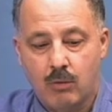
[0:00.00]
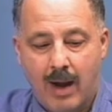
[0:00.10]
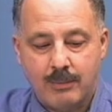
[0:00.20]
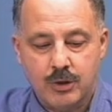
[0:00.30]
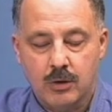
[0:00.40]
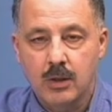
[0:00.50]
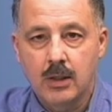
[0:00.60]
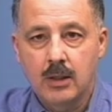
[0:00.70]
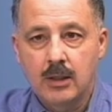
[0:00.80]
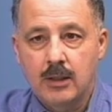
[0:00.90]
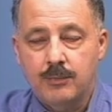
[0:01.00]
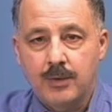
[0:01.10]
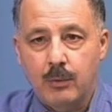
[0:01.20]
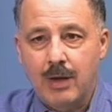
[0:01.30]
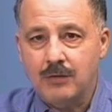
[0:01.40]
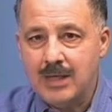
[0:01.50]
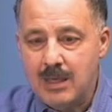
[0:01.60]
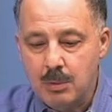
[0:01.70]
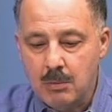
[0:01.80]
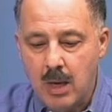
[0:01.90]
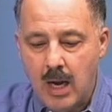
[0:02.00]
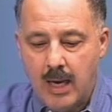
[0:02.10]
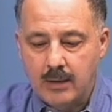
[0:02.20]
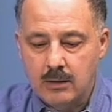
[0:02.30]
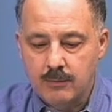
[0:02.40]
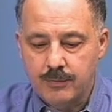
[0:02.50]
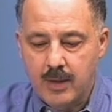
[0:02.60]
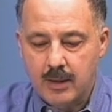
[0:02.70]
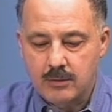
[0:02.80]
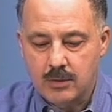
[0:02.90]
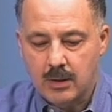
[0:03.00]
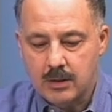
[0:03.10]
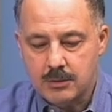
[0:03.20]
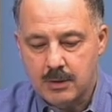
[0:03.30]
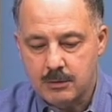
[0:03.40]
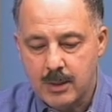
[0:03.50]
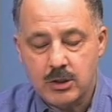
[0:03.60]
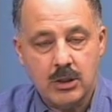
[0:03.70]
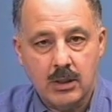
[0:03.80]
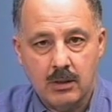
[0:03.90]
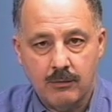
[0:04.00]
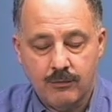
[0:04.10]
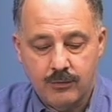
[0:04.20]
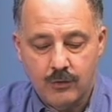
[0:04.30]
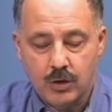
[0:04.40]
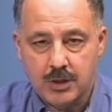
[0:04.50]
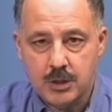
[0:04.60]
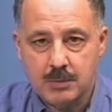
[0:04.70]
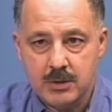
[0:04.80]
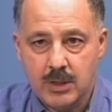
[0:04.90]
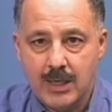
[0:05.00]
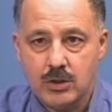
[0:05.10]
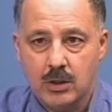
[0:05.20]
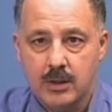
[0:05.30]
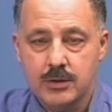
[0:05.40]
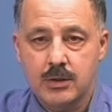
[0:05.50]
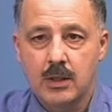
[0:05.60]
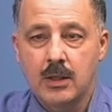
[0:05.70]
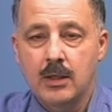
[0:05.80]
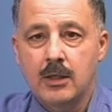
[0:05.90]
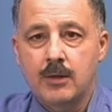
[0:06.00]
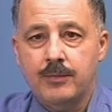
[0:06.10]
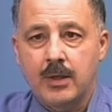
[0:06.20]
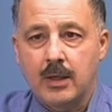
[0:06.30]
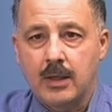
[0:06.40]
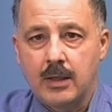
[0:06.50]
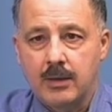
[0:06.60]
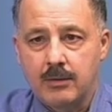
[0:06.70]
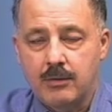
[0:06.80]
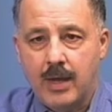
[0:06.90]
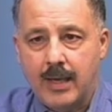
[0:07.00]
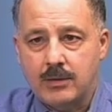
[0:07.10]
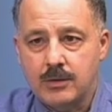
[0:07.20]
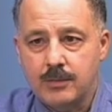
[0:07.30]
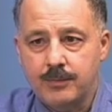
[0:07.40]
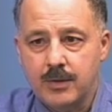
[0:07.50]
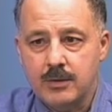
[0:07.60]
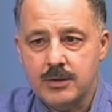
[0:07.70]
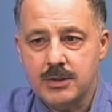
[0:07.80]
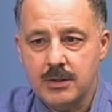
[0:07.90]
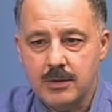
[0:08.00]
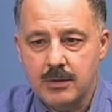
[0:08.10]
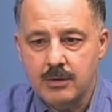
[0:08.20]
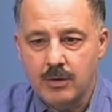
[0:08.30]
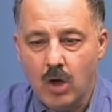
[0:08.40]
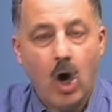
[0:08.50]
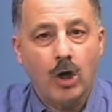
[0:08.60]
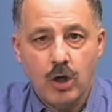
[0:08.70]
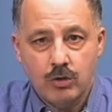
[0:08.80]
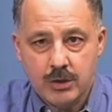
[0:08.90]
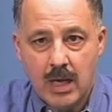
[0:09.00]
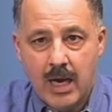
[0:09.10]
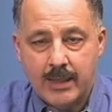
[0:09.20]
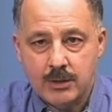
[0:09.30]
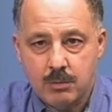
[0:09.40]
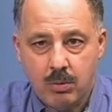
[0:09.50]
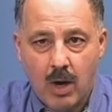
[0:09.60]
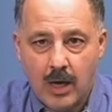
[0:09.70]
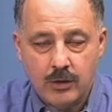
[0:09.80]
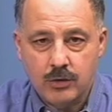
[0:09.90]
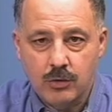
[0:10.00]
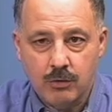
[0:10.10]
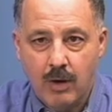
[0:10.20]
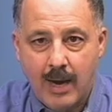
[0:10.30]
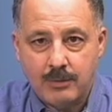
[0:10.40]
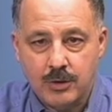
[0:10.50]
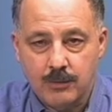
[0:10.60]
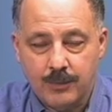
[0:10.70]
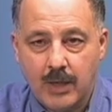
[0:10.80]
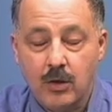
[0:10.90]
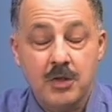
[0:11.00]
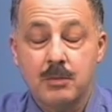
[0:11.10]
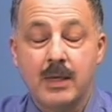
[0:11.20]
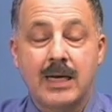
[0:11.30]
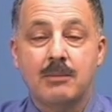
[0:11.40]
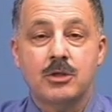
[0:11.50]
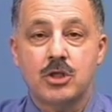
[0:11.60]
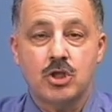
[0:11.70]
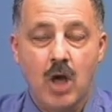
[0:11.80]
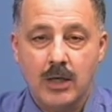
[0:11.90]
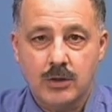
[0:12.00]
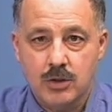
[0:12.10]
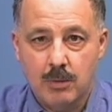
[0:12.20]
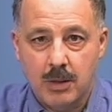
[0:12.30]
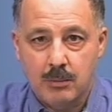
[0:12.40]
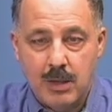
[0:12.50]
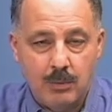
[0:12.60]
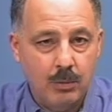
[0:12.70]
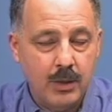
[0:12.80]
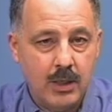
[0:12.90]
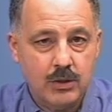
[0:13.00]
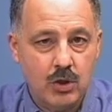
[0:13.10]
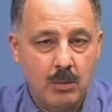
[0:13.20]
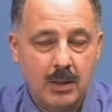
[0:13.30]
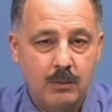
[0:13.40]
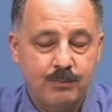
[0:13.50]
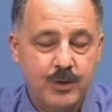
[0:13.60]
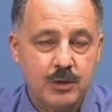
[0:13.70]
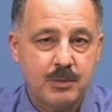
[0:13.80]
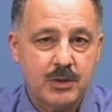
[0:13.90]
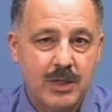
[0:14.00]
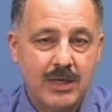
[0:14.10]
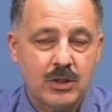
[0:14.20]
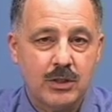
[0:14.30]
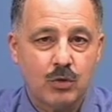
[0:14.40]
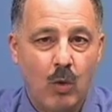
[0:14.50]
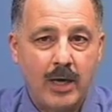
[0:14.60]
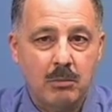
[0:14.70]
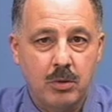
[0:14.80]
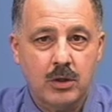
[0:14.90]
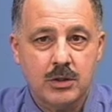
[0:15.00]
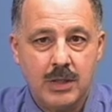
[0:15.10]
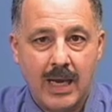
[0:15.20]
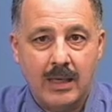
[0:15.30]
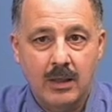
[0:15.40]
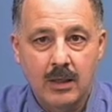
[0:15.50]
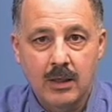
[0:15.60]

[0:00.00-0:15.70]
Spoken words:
rapture. And we have to keep in mind that, especially if you're a dispensationalist, that there are no signs prior to the rapture. I know this may come as a shock to so many people because so many dispensationalists write books saying